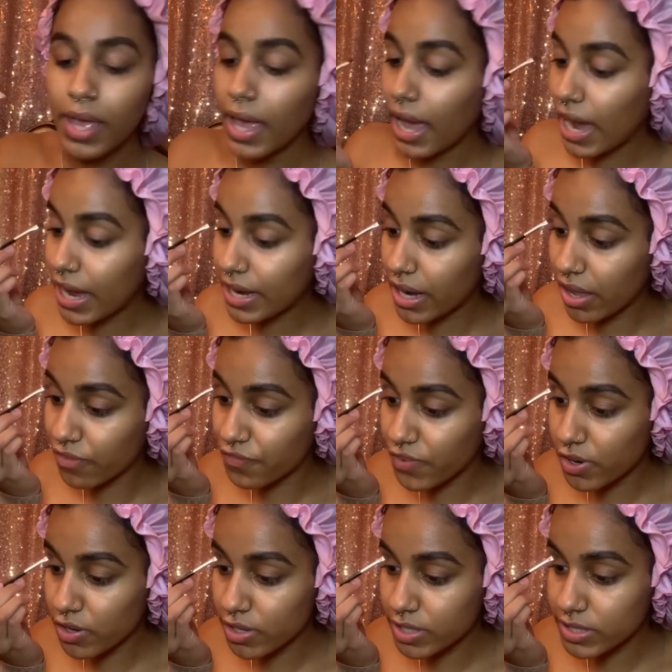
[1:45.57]
And at
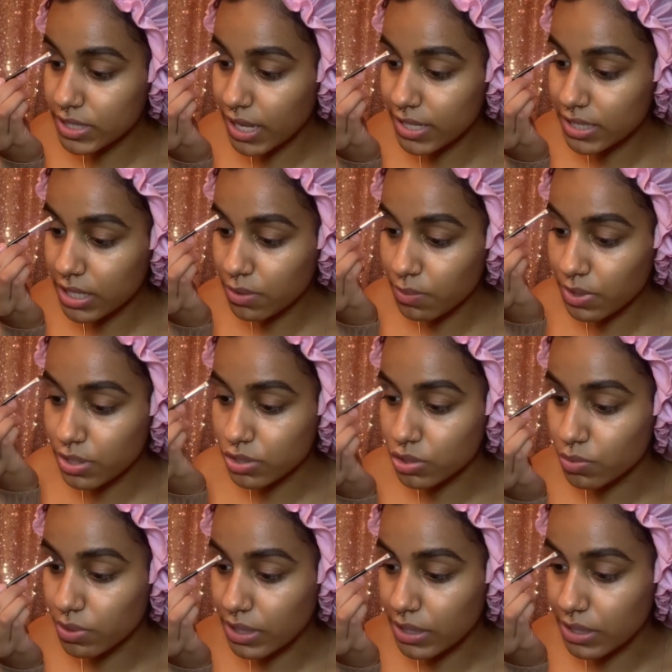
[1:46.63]
first, I didn't want to do
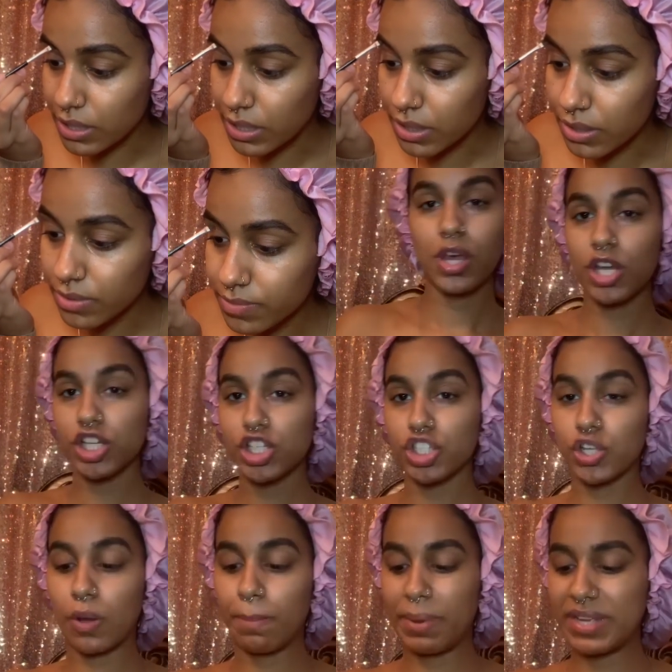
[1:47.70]
anything.
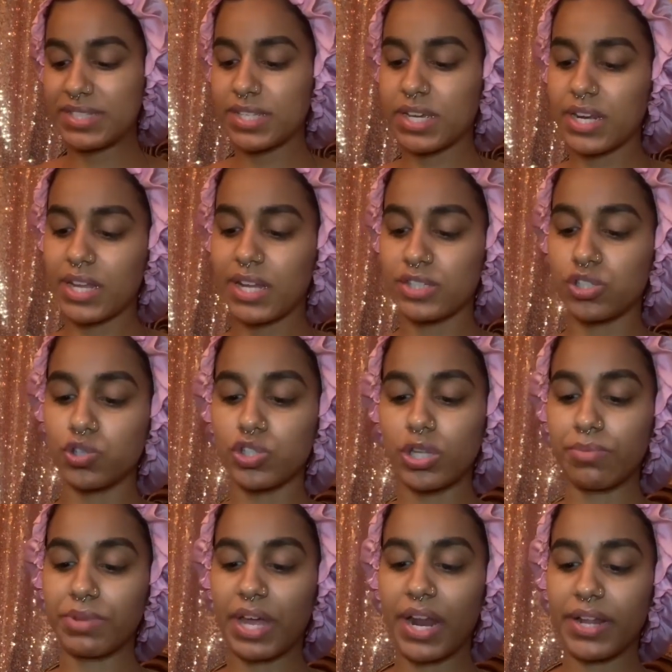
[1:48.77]
So basically, I told him
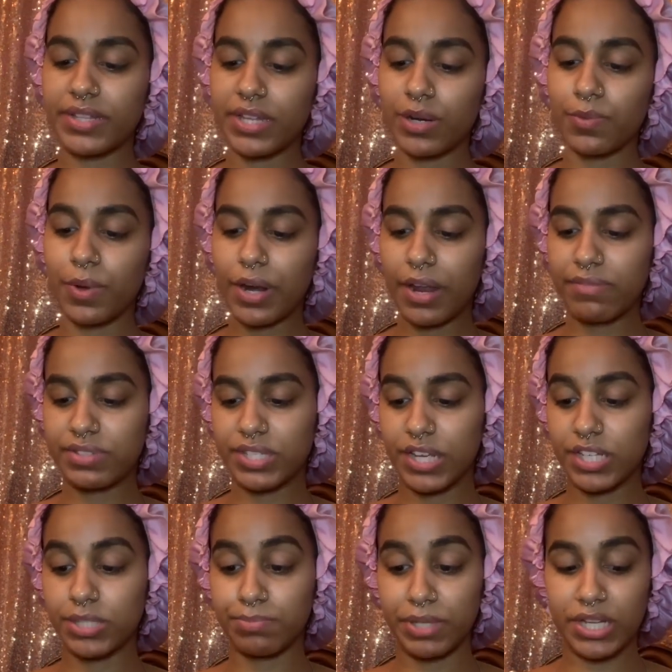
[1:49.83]
that I didn't want to have
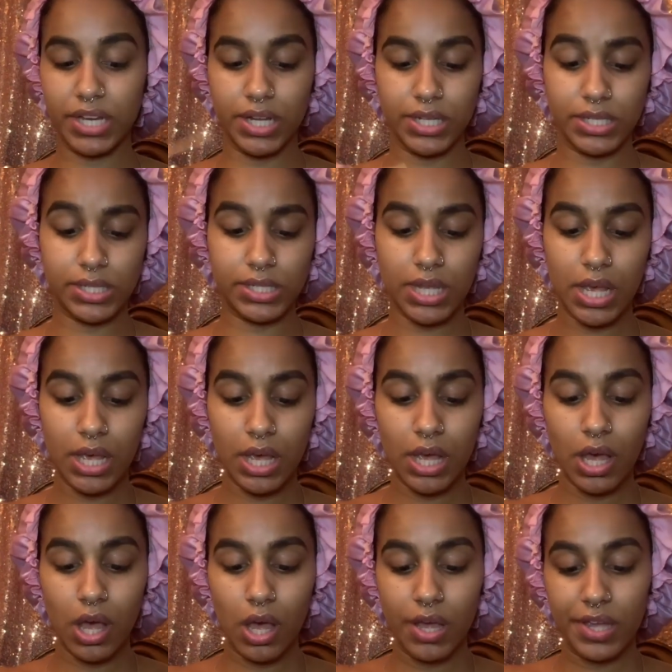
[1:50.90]
sex because
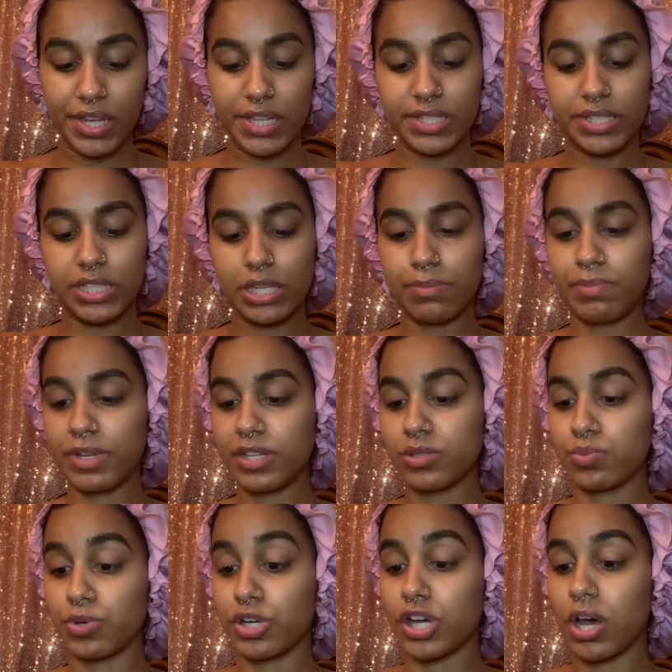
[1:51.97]
his siblings
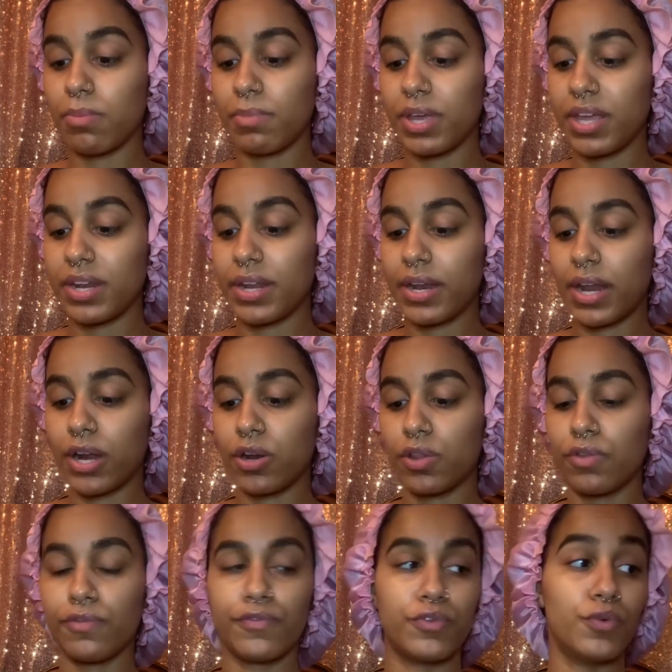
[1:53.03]
would come in and out of the
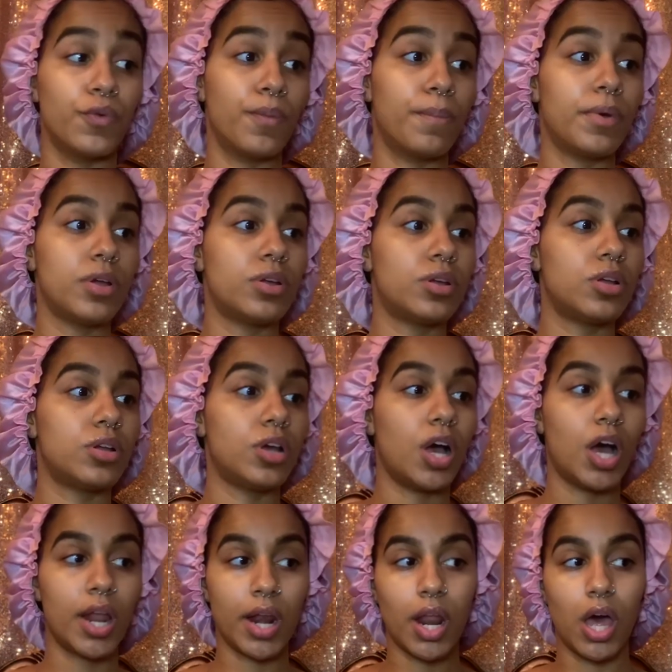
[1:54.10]
room
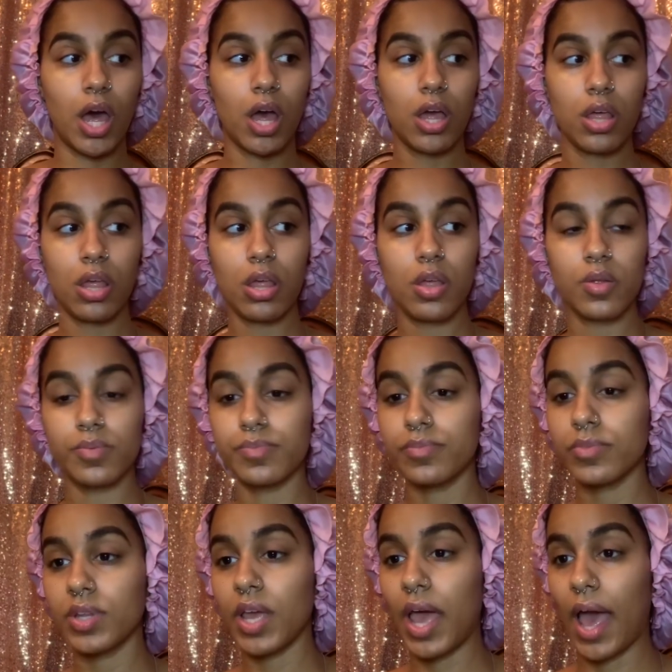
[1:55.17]
a lot,
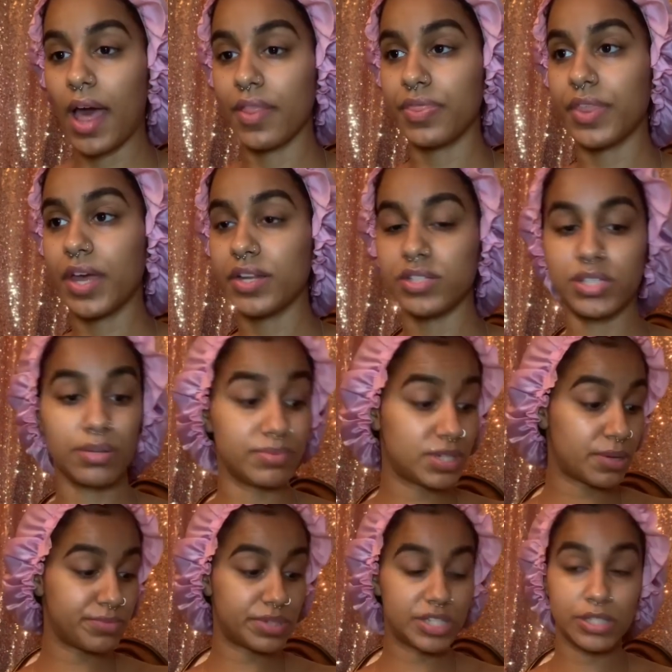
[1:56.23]
and then
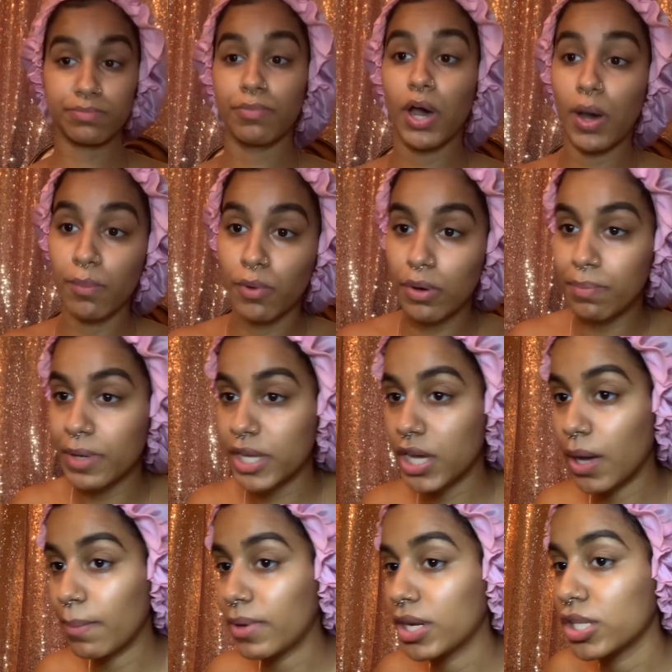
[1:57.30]
sometimes his mom would be
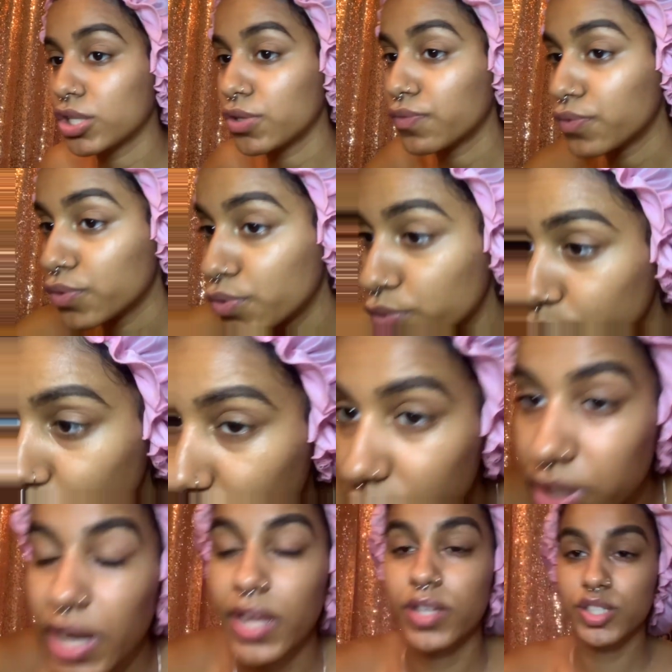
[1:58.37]
coming in the room
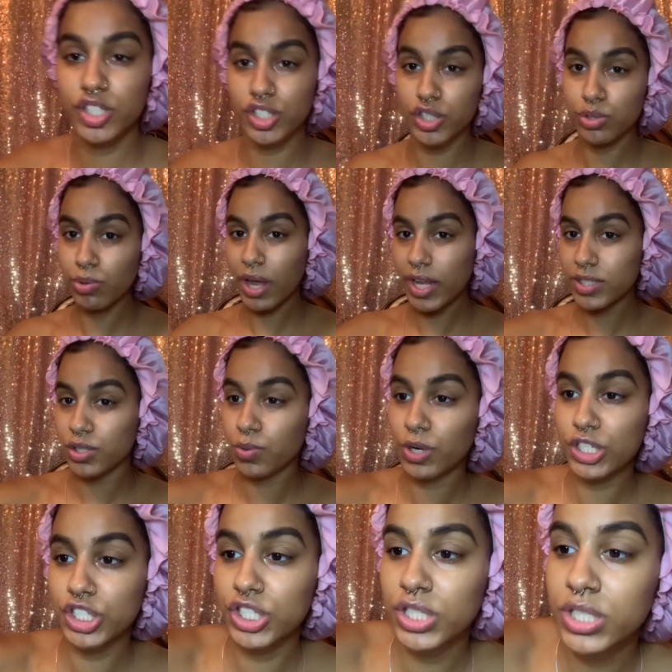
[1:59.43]
like just to ask
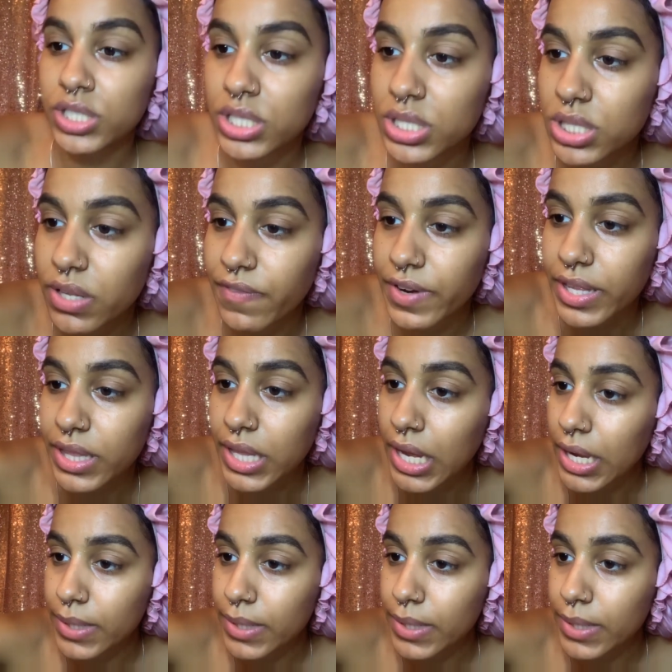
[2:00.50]
questions and stuff like that.